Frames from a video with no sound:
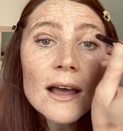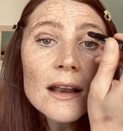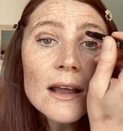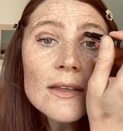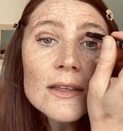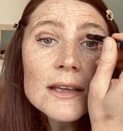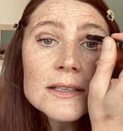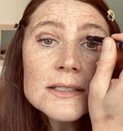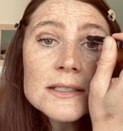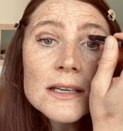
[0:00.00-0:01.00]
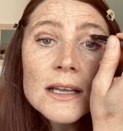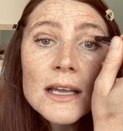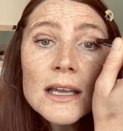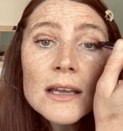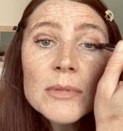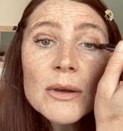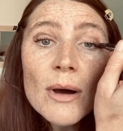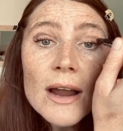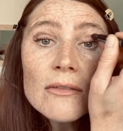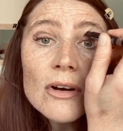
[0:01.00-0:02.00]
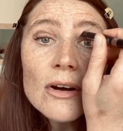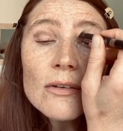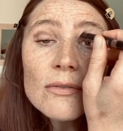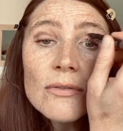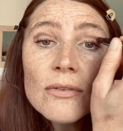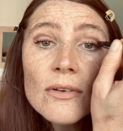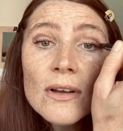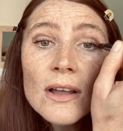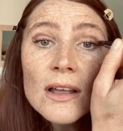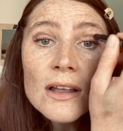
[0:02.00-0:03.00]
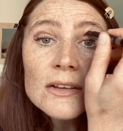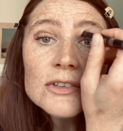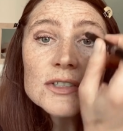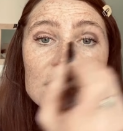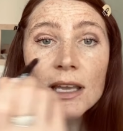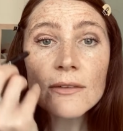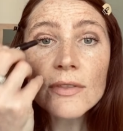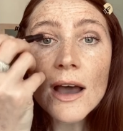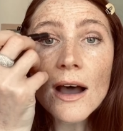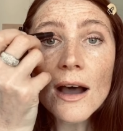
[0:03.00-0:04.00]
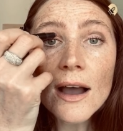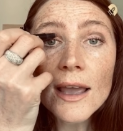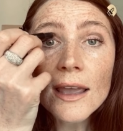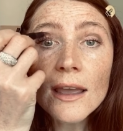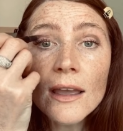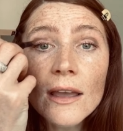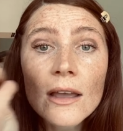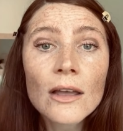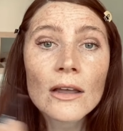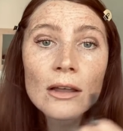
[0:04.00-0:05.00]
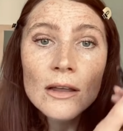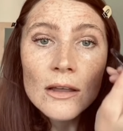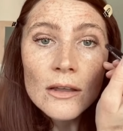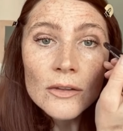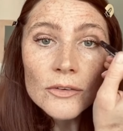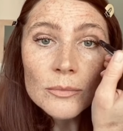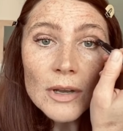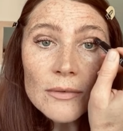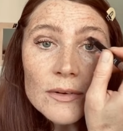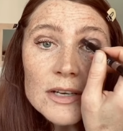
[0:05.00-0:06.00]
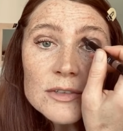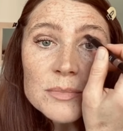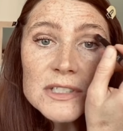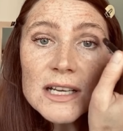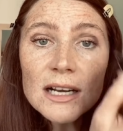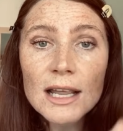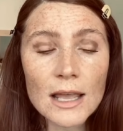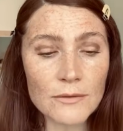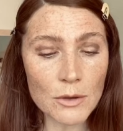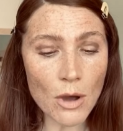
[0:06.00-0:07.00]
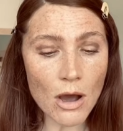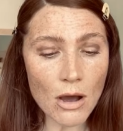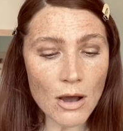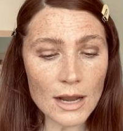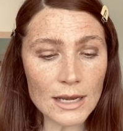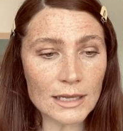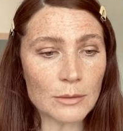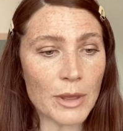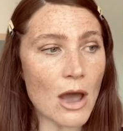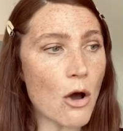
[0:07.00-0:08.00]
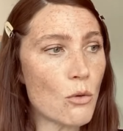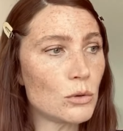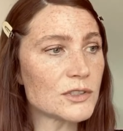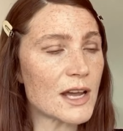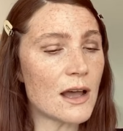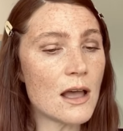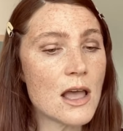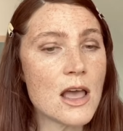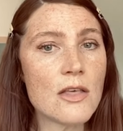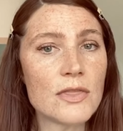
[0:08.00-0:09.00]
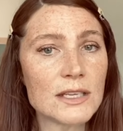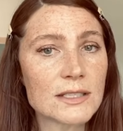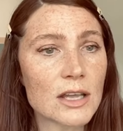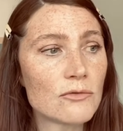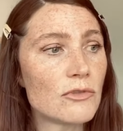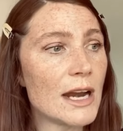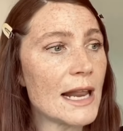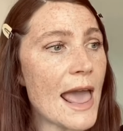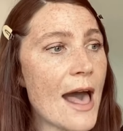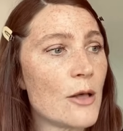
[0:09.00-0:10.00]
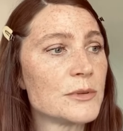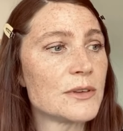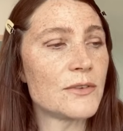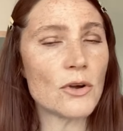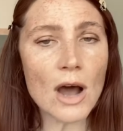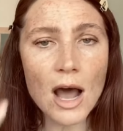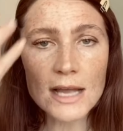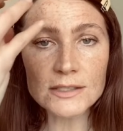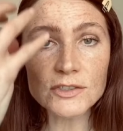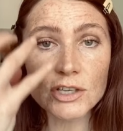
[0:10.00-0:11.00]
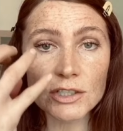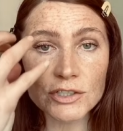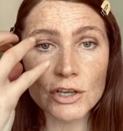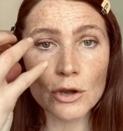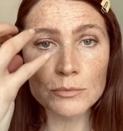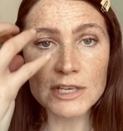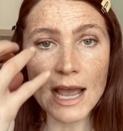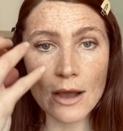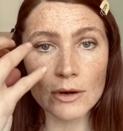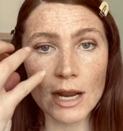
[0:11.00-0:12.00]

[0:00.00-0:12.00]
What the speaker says: like this. It can be quite rough, just to give the eye some definition, particularly if you are a little bit older. This can really help. So if your eyes have started to come down a